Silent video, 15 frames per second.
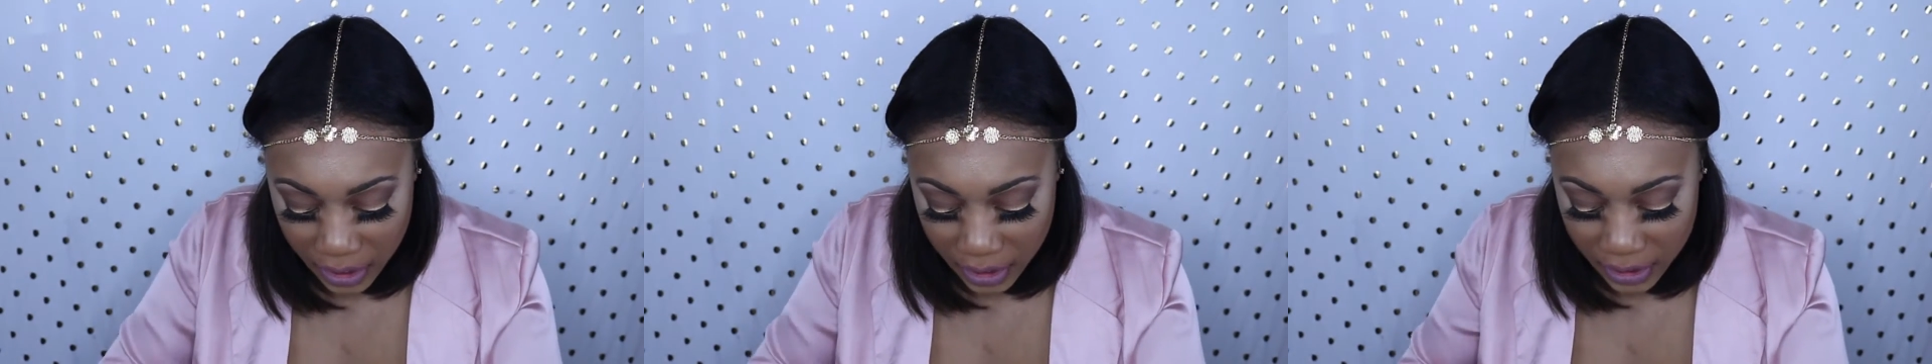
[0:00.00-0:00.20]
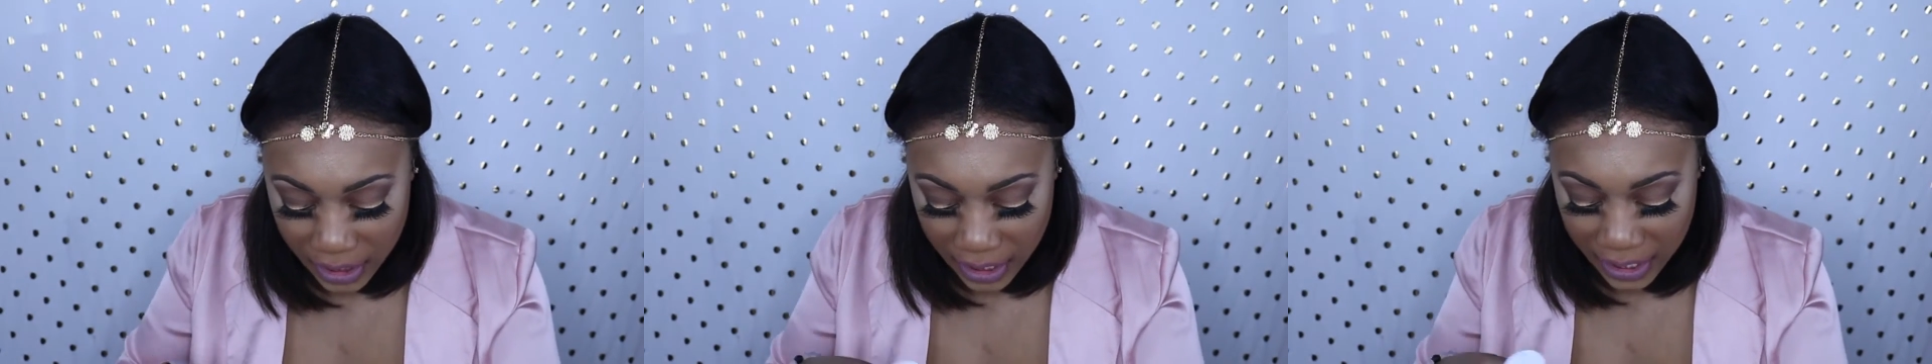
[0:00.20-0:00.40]

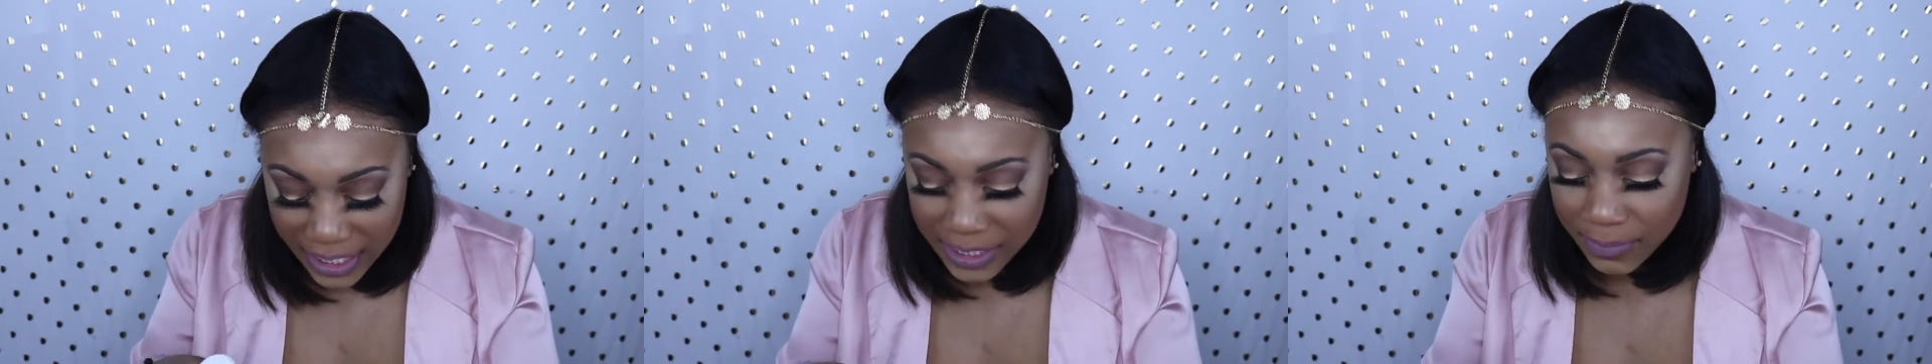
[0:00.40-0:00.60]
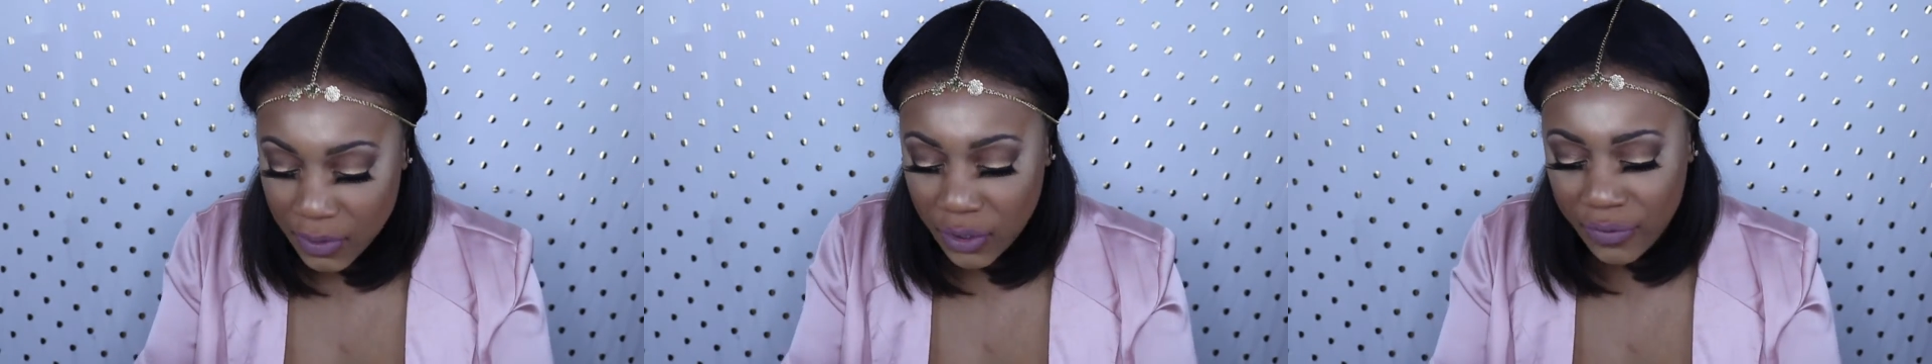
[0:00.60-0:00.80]
Now
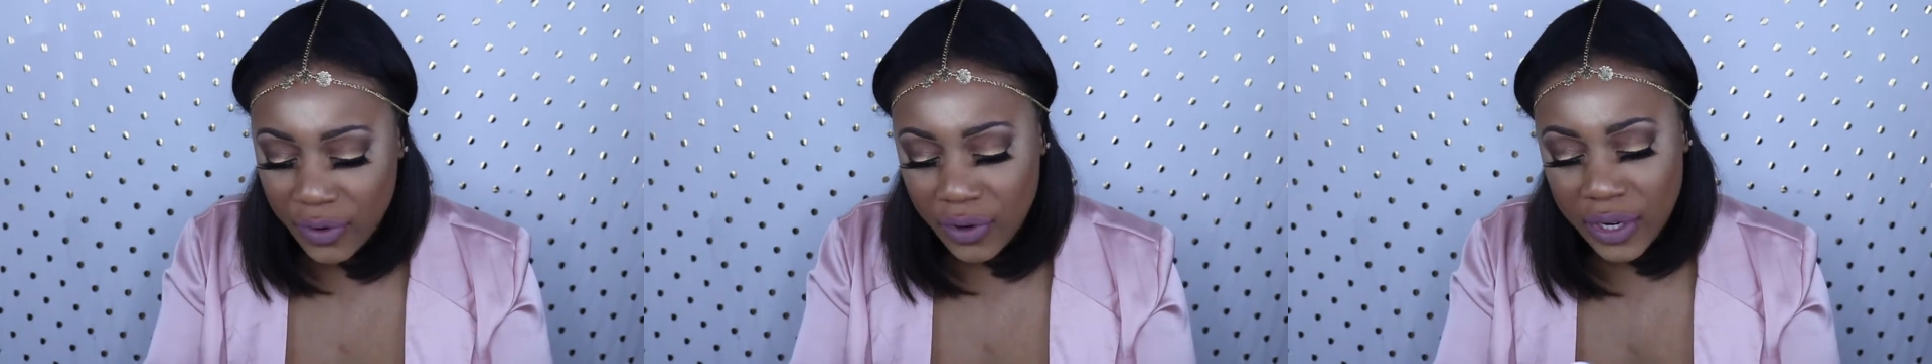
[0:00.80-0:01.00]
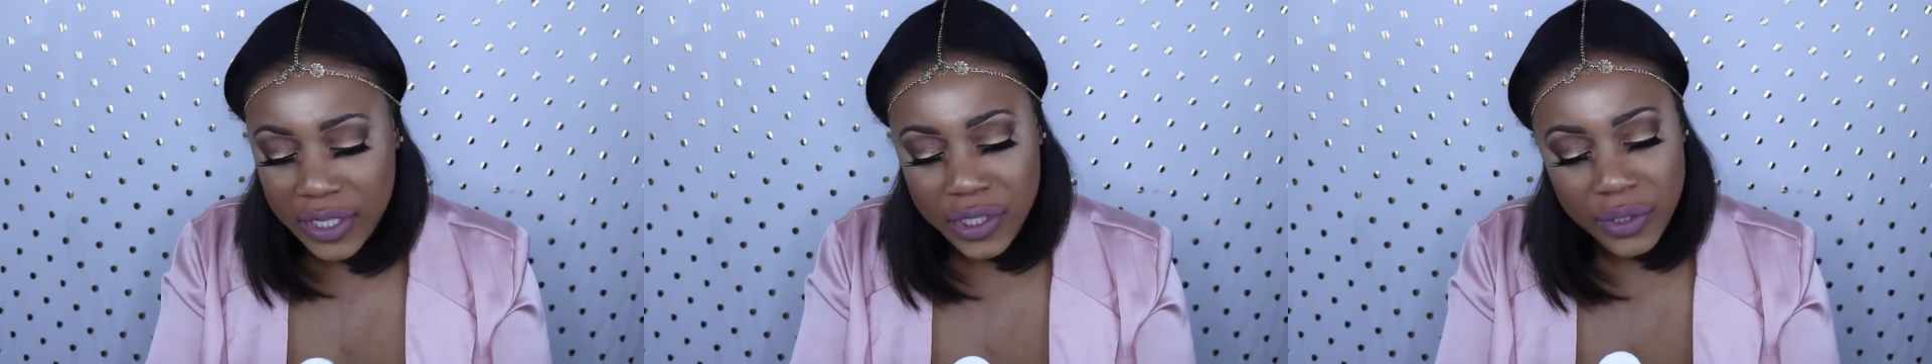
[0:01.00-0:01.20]
let's move
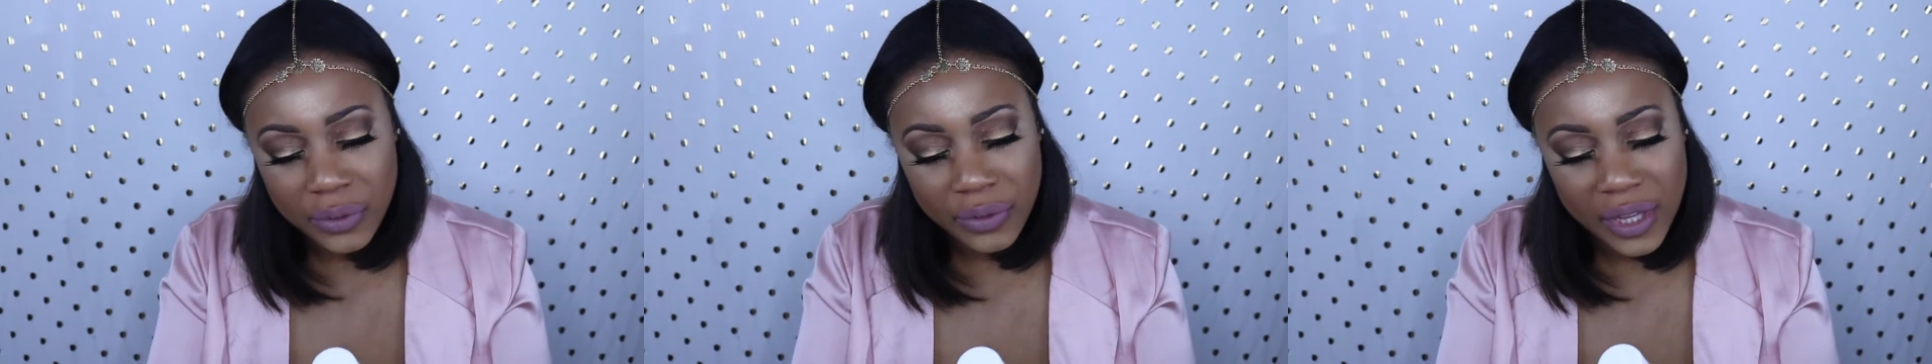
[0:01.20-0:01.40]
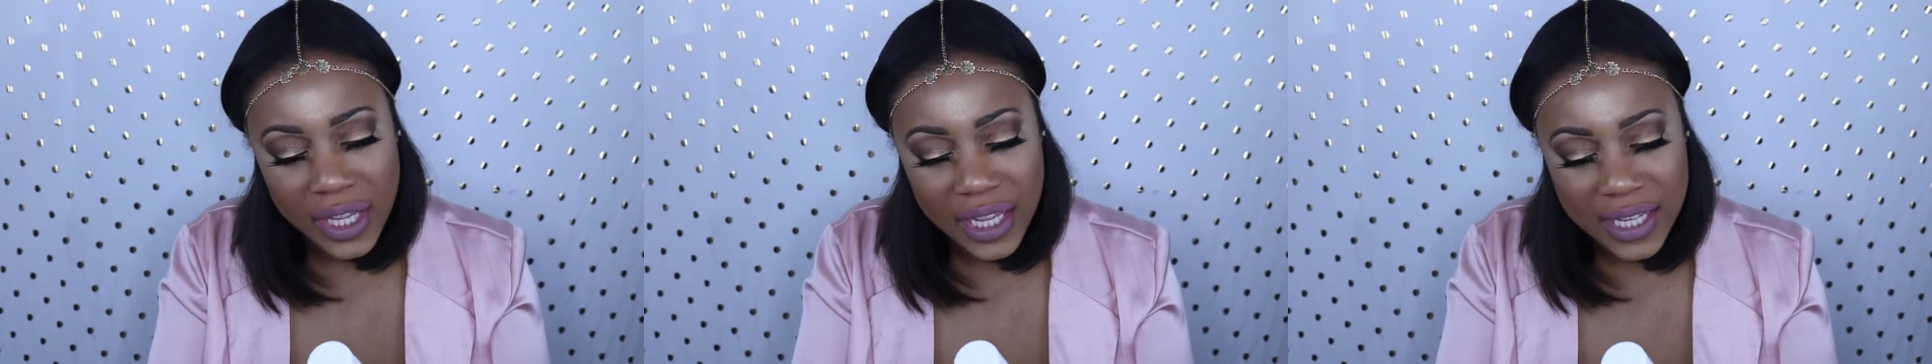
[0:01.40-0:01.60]
on
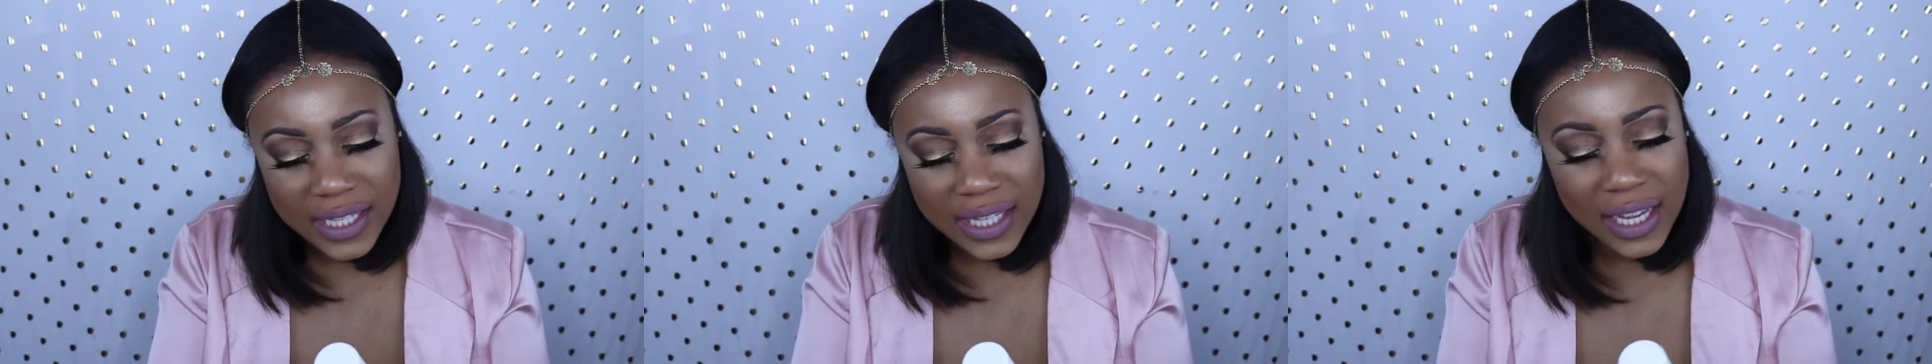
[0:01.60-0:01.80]
to this